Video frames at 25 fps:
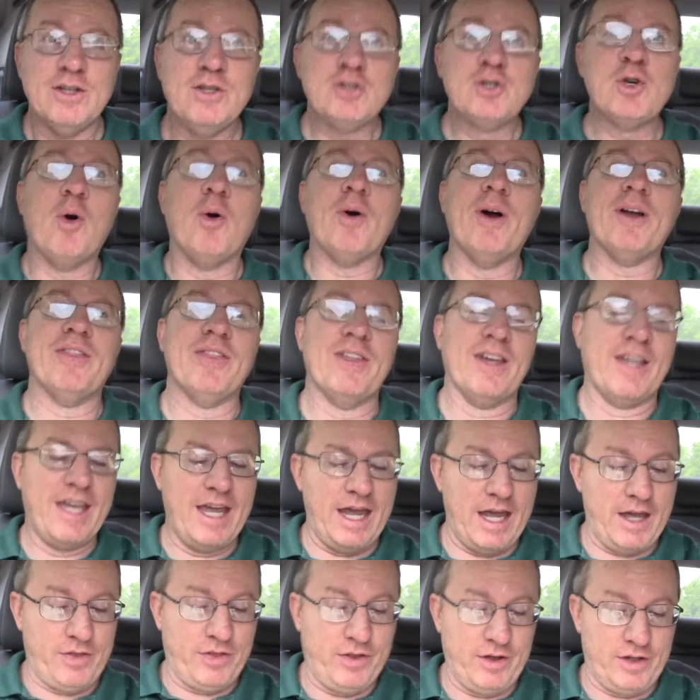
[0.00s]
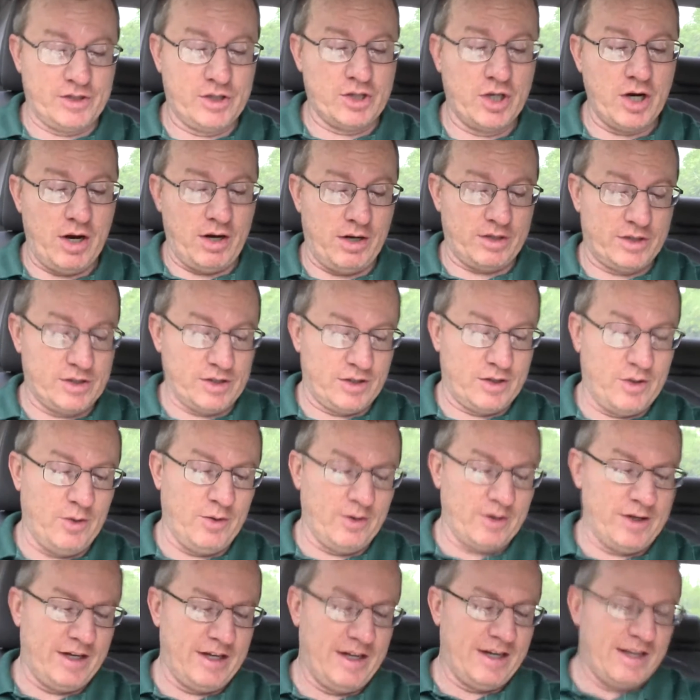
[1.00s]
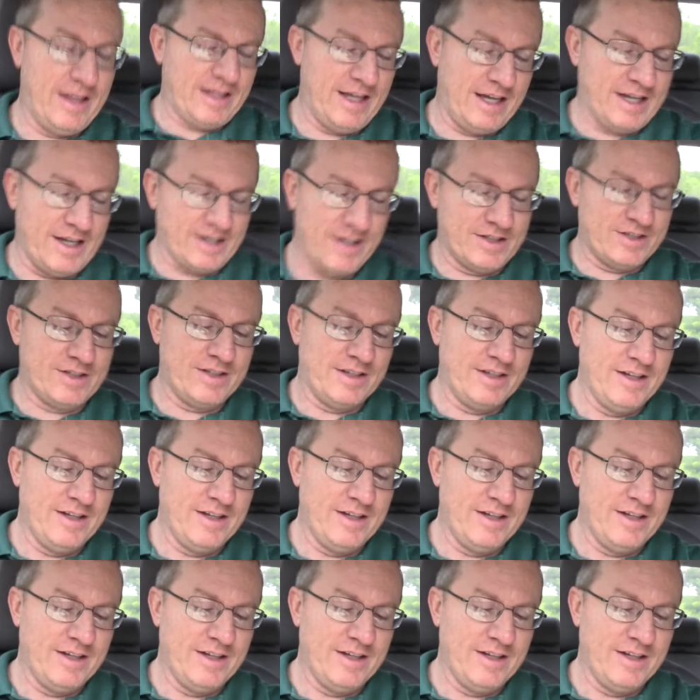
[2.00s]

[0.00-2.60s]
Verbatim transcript: join the Catholic Church, according to this.